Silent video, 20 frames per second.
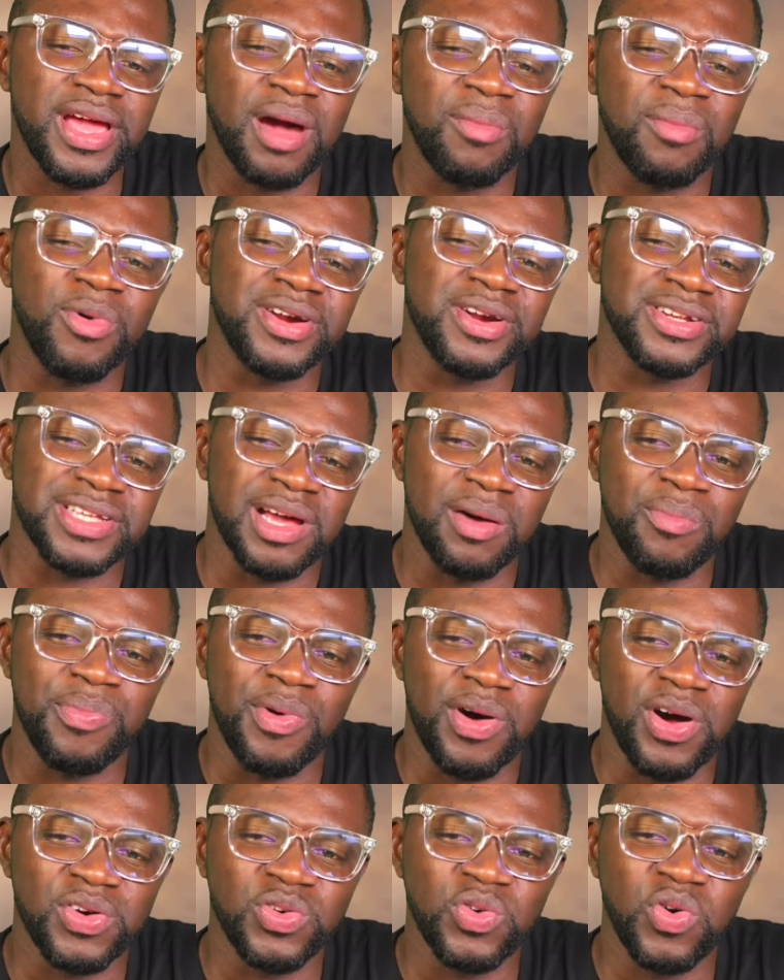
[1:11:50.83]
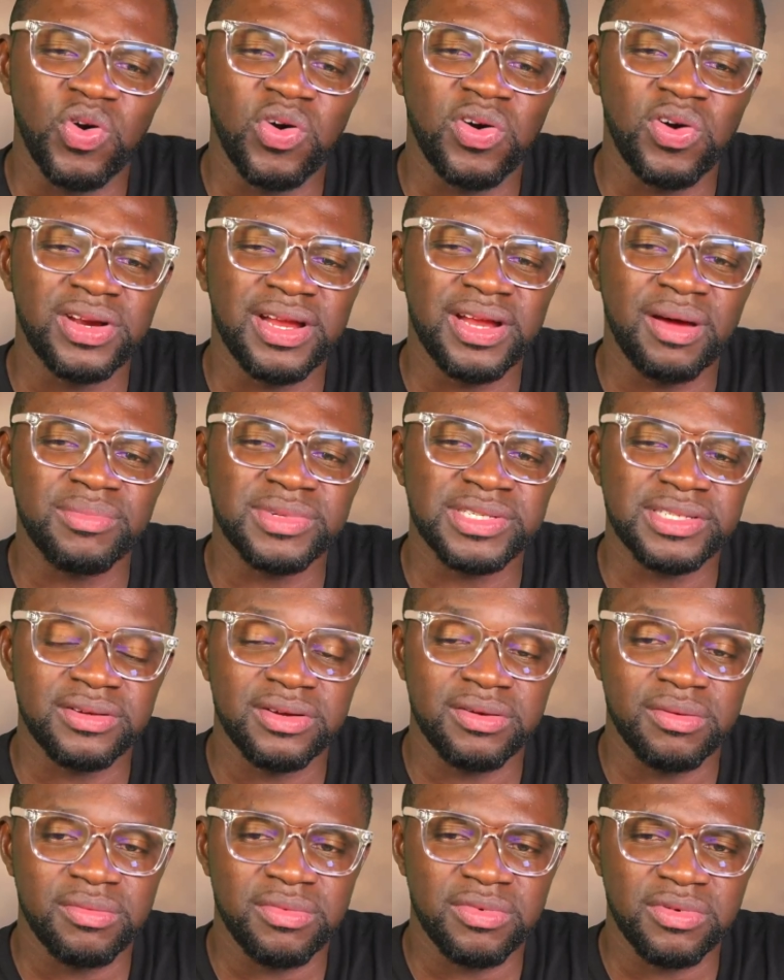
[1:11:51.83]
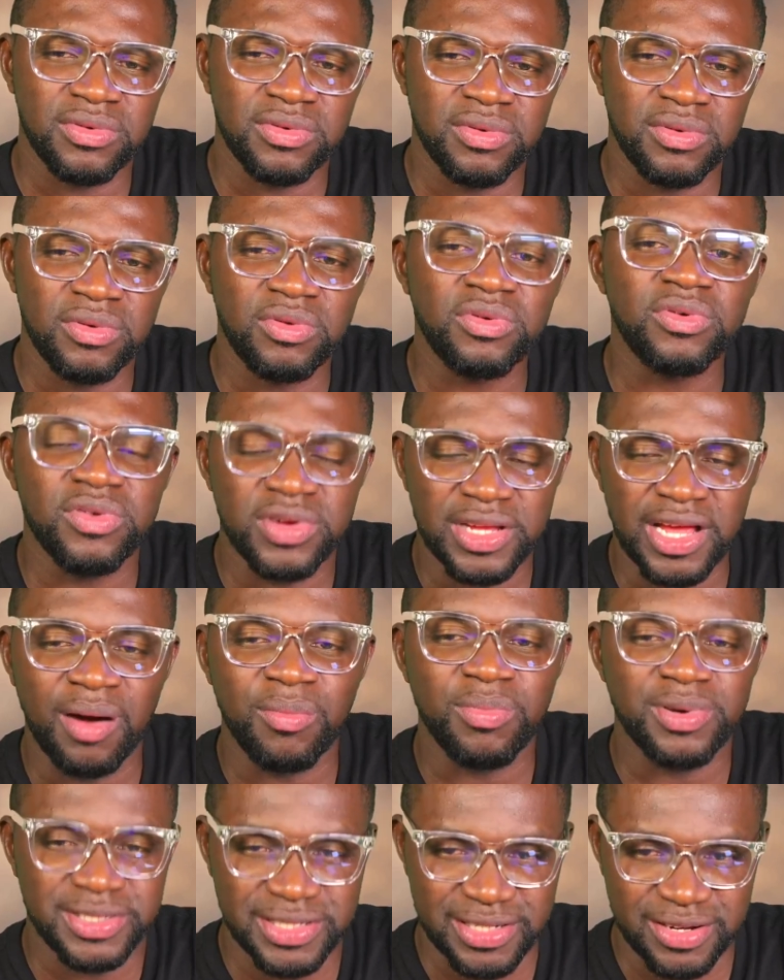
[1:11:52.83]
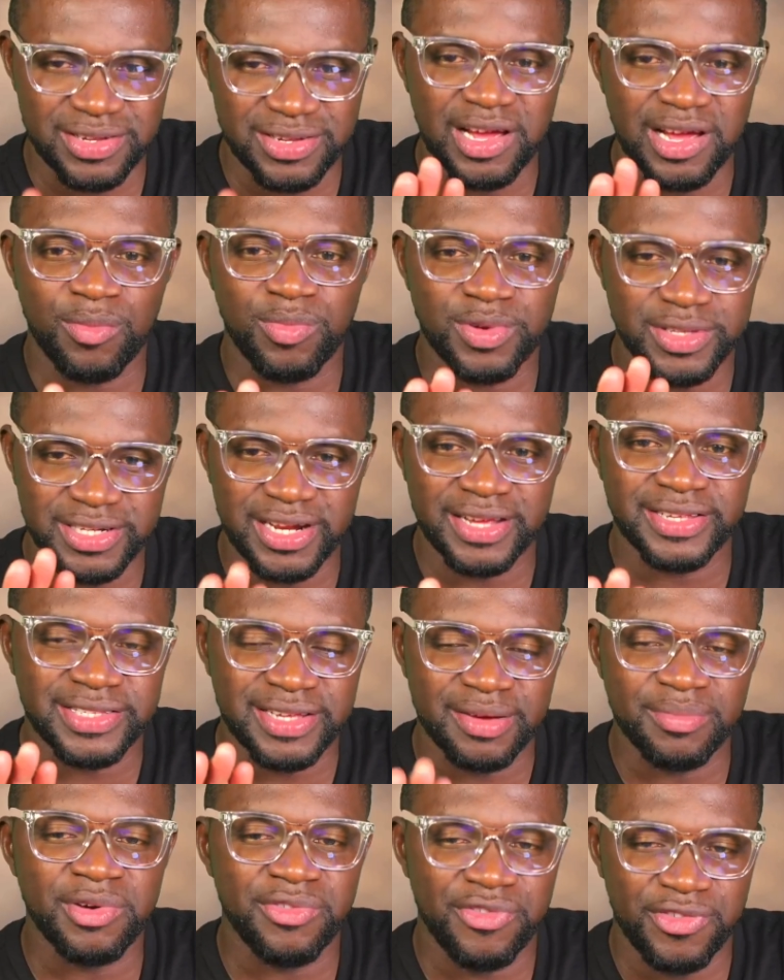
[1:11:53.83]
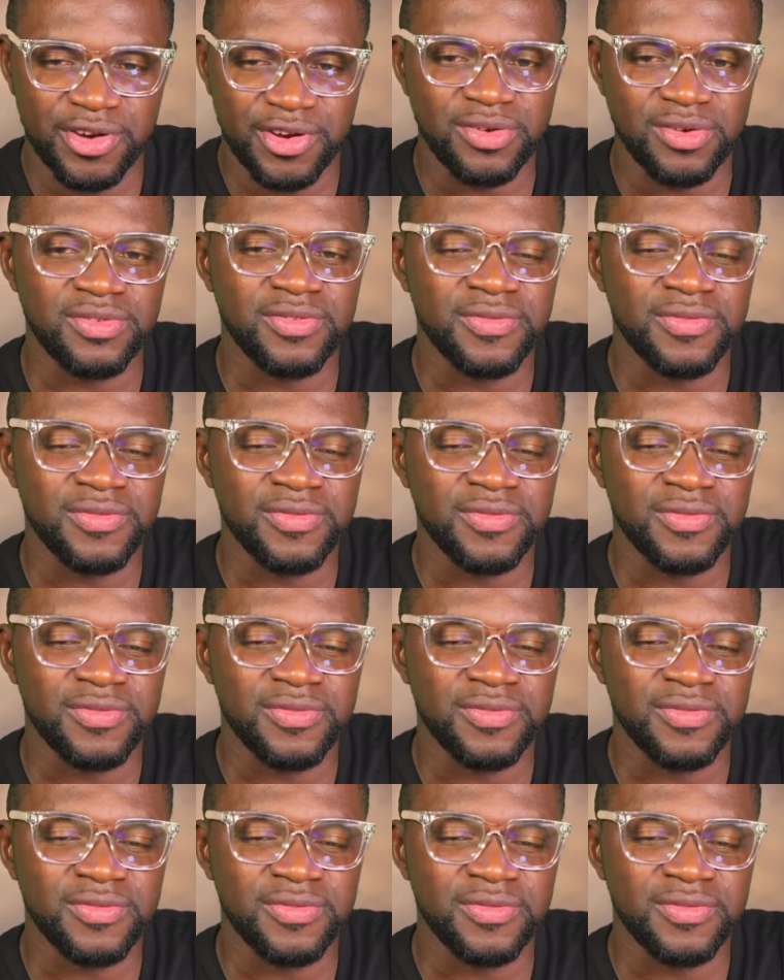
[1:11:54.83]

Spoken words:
Maurice Ampaw. No, and I'm say, Unyabutre, and my friend.